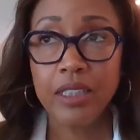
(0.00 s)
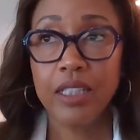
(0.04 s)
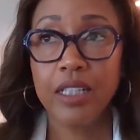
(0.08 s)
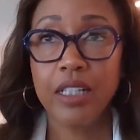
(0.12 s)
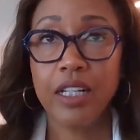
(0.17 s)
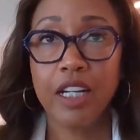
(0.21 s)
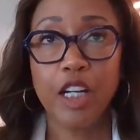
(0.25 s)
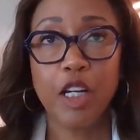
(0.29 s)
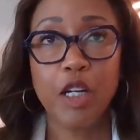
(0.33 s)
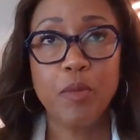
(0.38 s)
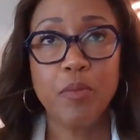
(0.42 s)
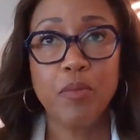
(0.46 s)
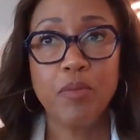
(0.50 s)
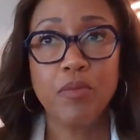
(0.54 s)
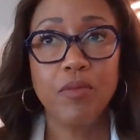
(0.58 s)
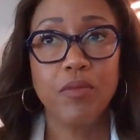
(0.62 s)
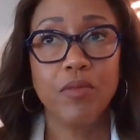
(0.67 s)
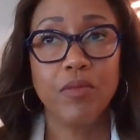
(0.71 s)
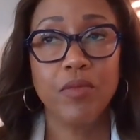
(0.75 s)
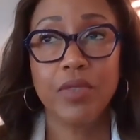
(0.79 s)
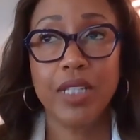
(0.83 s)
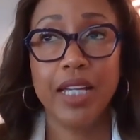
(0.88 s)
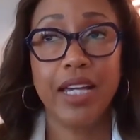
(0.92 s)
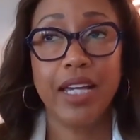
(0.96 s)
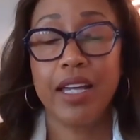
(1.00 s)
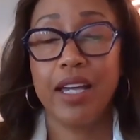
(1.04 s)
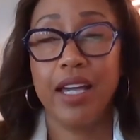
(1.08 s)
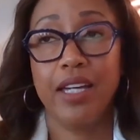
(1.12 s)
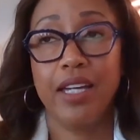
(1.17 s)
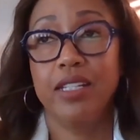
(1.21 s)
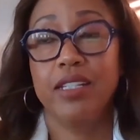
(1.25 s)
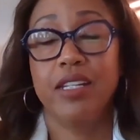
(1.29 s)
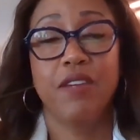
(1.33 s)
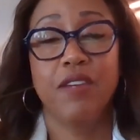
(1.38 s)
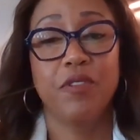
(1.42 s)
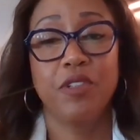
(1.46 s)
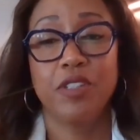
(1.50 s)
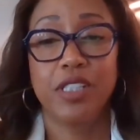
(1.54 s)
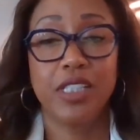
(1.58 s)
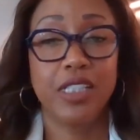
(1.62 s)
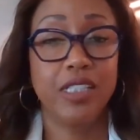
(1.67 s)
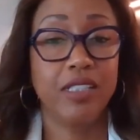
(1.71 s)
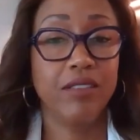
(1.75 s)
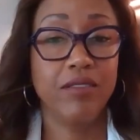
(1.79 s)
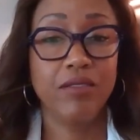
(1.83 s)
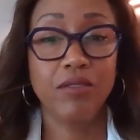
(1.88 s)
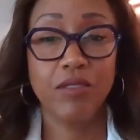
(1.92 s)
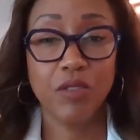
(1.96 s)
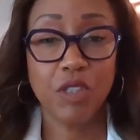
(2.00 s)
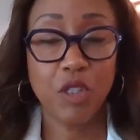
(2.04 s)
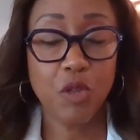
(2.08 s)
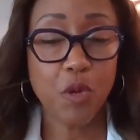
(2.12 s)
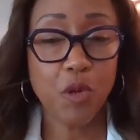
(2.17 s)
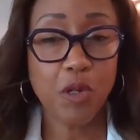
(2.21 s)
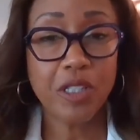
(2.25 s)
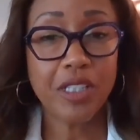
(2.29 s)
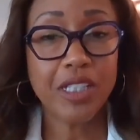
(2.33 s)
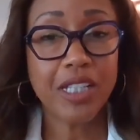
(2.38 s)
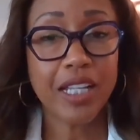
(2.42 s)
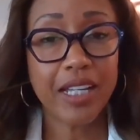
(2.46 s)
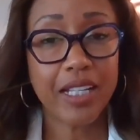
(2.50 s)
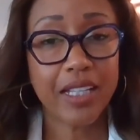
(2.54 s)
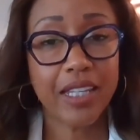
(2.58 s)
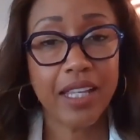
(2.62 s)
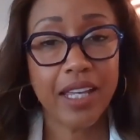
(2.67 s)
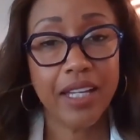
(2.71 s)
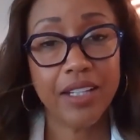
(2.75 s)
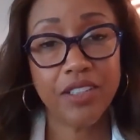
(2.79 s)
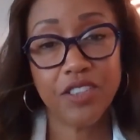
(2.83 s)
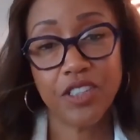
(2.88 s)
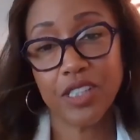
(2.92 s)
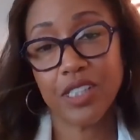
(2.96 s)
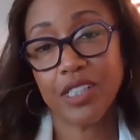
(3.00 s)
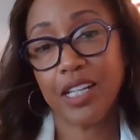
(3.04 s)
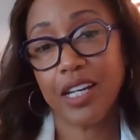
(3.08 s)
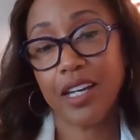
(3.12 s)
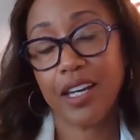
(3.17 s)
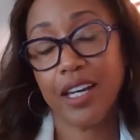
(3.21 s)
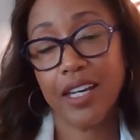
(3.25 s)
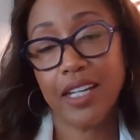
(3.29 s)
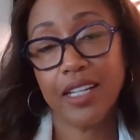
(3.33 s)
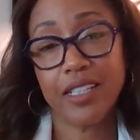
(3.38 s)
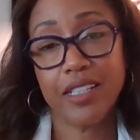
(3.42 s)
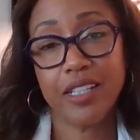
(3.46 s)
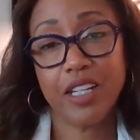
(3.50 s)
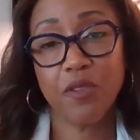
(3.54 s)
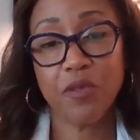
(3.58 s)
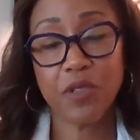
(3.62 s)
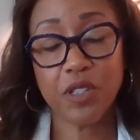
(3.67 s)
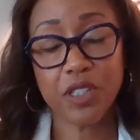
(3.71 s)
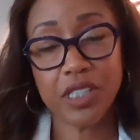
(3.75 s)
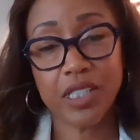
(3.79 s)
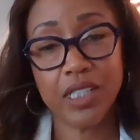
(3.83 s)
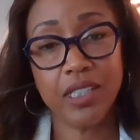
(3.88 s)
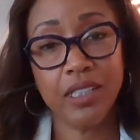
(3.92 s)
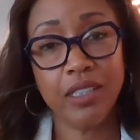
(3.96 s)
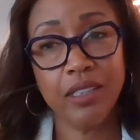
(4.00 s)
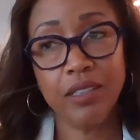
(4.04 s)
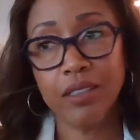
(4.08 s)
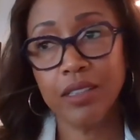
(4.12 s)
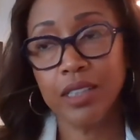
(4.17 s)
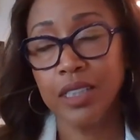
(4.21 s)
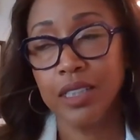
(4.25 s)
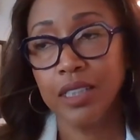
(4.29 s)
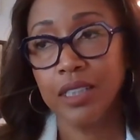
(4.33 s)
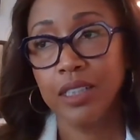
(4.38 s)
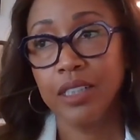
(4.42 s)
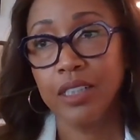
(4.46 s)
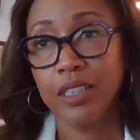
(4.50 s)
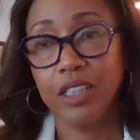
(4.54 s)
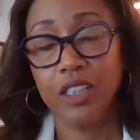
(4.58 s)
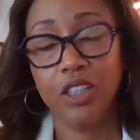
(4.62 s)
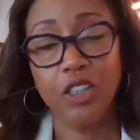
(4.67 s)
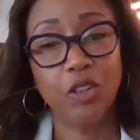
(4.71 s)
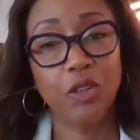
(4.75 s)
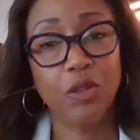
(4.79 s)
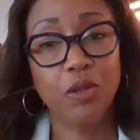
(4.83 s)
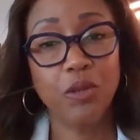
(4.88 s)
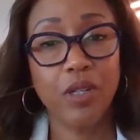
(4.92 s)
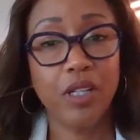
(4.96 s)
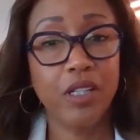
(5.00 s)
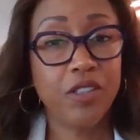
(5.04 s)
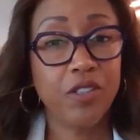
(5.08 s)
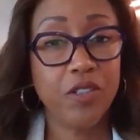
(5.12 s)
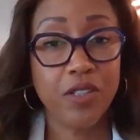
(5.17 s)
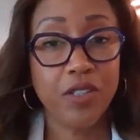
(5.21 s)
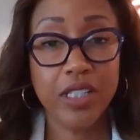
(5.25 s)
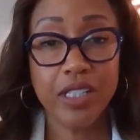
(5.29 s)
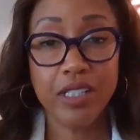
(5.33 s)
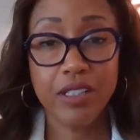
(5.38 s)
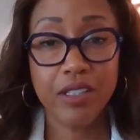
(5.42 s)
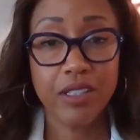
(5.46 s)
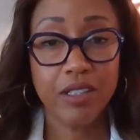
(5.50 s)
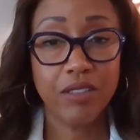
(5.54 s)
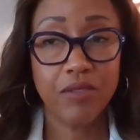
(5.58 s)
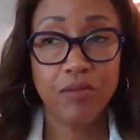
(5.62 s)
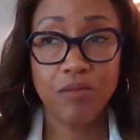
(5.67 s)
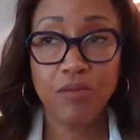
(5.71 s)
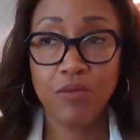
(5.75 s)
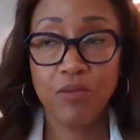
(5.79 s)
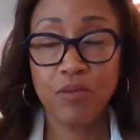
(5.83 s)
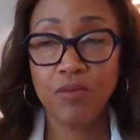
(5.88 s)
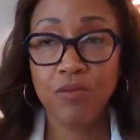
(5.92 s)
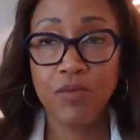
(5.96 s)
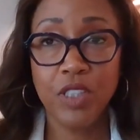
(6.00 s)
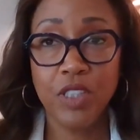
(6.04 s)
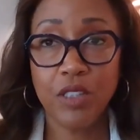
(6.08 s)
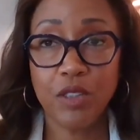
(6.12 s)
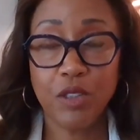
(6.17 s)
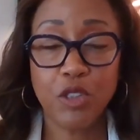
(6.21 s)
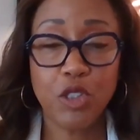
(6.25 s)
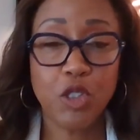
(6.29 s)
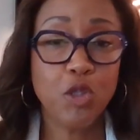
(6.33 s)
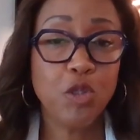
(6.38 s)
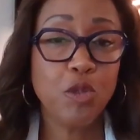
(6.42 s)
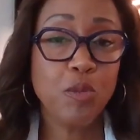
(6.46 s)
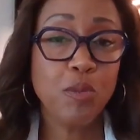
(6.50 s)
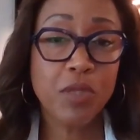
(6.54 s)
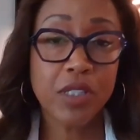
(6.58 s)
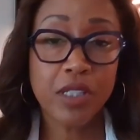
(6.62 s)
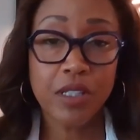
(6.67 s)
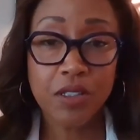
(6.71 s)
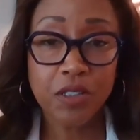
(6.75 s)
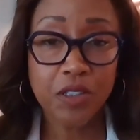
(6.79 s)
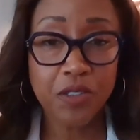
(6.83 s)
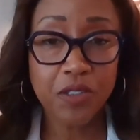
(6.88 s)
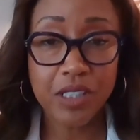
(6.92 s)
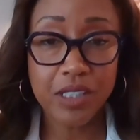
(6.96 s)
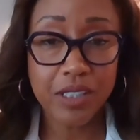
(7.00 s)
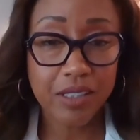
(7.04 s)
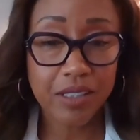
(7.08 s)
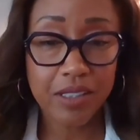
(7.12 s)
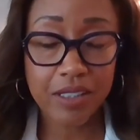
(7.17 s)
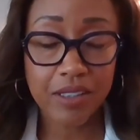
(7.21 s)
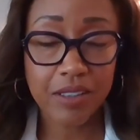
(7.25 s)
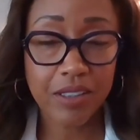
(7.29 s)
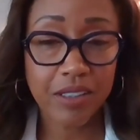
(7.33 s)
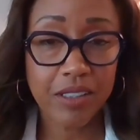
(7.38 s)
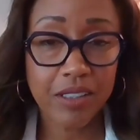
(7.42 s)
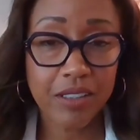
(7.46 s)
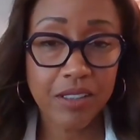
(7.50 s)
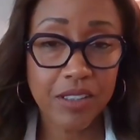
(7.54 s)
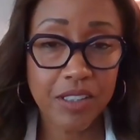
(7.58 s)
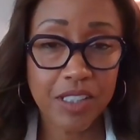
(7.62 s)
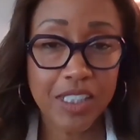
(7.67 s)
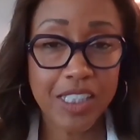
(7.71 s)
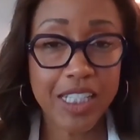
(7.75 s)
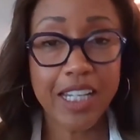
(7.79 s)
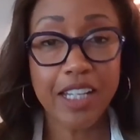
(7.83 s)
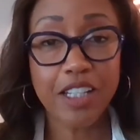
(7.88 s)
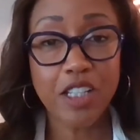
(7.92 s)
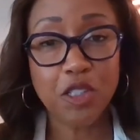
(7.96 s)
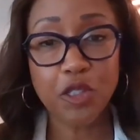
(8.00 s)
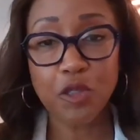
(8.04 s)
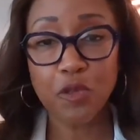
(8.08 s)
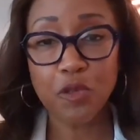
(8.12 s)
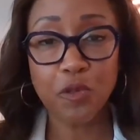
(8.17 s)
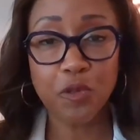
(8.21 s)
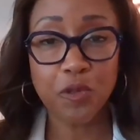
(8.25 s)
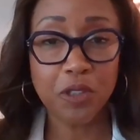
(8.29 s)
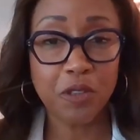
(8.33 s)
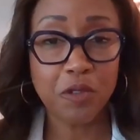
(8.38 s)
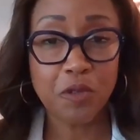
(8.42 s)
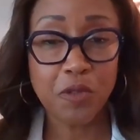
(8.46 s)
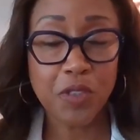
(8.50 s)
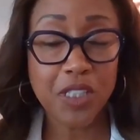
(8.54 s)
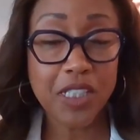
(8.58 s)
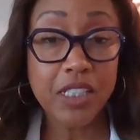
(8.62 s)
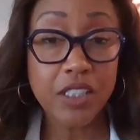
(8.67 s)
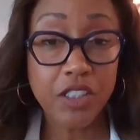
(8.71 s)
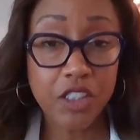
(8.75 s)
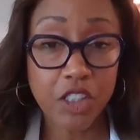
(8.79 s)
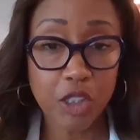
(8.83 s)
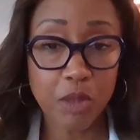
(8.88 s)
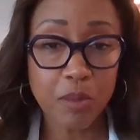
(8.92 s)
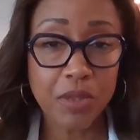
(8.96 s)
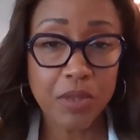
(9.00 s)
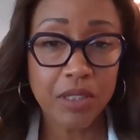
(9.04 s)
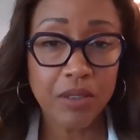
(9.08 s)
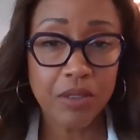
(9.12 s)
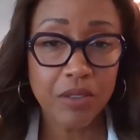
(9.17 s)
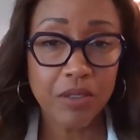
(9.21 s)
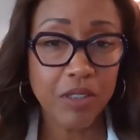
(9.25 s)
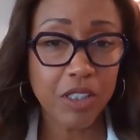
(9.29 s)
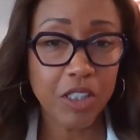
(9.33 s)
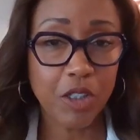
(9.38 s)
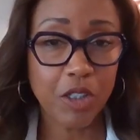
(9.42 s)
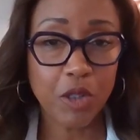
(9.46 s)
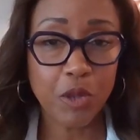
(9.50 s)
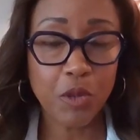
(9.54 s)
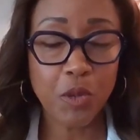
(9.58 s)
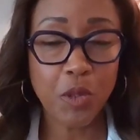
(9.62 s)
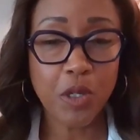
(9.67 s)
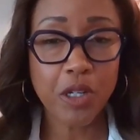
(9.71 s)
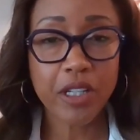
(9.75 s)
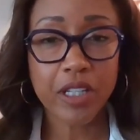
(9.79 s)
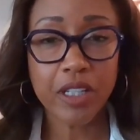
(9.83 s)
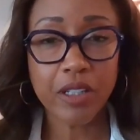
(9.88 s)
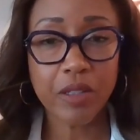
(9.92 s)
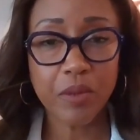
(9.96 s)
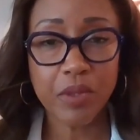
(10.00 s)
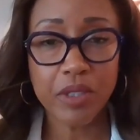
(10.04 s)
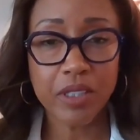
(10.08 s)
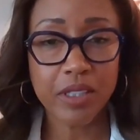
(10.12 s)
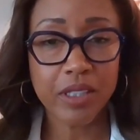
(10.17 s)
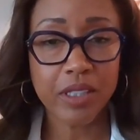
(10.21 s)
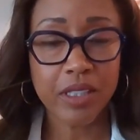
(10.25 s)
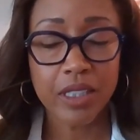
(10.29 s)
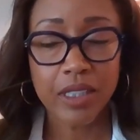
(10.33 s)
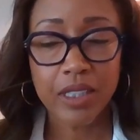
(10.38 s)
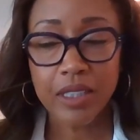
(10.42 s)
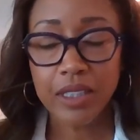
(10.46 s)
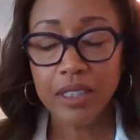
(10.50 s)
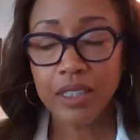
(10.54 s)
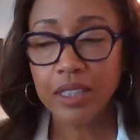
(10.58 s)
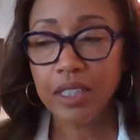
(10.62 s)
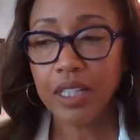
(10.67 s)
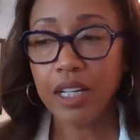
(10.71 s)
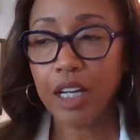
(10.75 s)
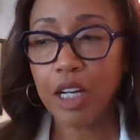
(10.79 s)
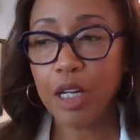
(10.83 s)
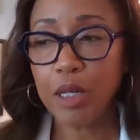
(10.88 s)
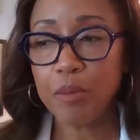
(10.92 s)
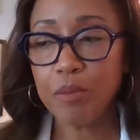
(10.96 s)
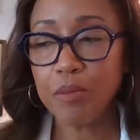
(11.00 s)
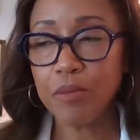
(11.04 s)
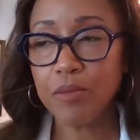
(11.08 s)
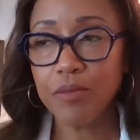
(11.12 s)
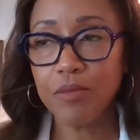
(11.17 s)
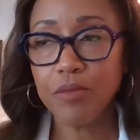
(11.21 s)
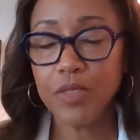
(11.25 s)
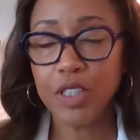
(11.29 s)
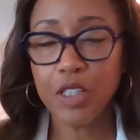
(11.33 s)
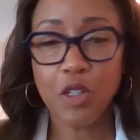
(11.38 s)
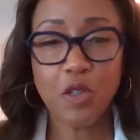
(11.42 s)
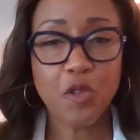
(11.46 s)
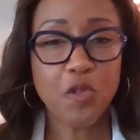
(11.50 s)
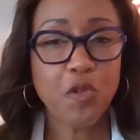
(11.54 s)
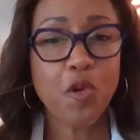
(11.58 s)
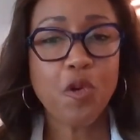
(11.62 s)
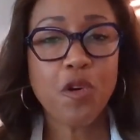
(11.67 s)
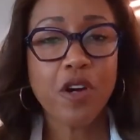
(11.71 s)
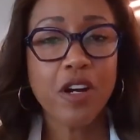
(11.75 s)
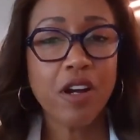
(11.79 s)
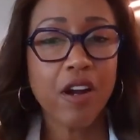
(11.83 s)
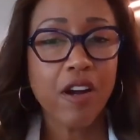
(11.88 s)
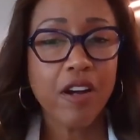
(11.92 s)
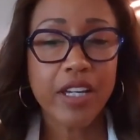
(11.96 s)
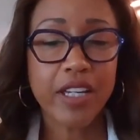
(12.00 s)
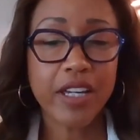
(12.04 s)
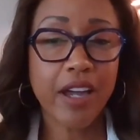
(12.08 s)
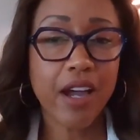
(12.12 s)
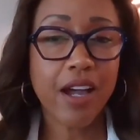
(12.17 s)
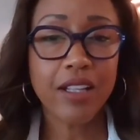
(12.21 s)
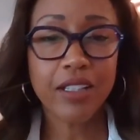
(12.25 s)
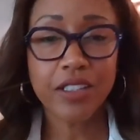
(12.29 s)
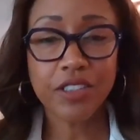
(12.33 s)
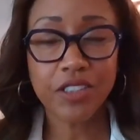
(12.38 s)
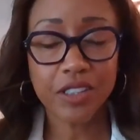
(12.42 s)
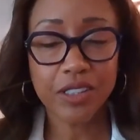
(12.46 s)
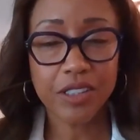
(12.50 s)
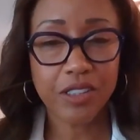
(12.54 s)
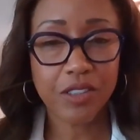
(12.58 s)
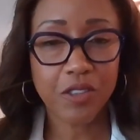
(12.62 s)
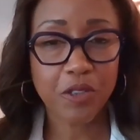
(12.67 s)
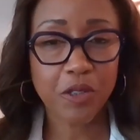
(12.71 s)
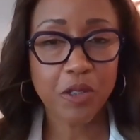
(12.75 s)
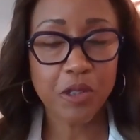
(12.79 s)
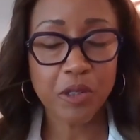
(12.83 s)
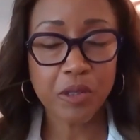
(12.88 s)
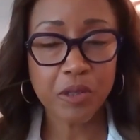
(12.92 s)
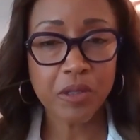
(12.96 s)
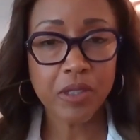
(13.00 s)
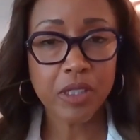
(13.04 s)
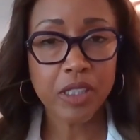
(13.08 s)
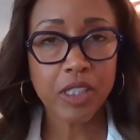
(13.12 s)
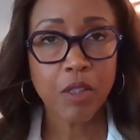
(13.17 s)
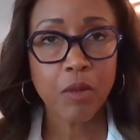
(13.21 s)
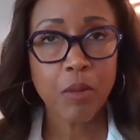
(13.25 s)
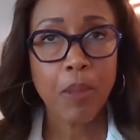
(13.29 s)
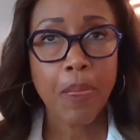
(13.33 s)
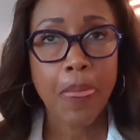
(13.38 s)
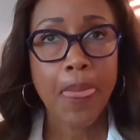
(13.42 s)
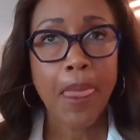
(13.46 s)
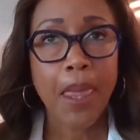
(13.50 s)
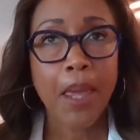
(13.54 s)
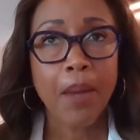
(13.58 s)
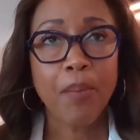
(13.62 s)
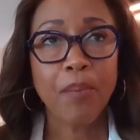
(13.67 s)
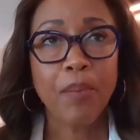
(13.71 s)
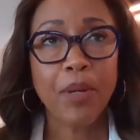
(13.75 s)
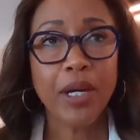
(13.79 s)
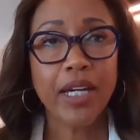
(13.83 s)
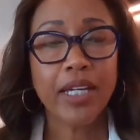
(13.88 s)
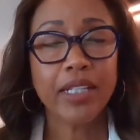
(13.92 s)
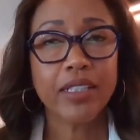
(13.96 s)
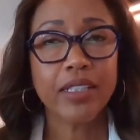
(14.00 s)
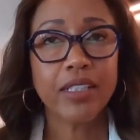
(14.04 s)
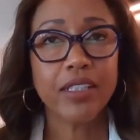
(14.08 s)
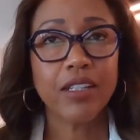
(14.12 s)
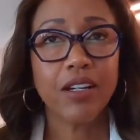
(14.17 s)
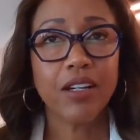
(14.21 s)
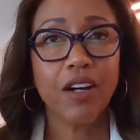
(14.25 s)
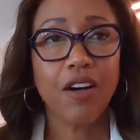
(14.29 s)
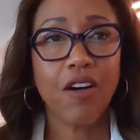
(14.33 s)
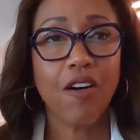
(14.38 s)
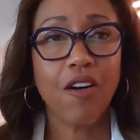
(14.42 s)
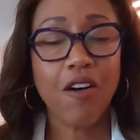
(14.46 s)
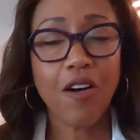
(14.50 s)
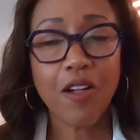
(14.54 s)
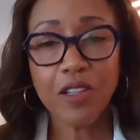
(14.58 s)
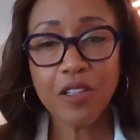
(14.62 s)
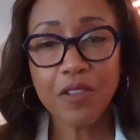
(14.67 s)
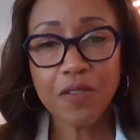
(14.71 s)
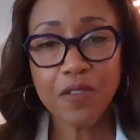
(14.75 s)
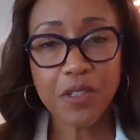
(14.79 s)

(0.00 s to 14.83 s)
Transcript: Like I'd never seen a world like that, just like I had never seen, underneath, tombs underneath the sands of Egypt, and, working with, foreign archaeologist crews. But all of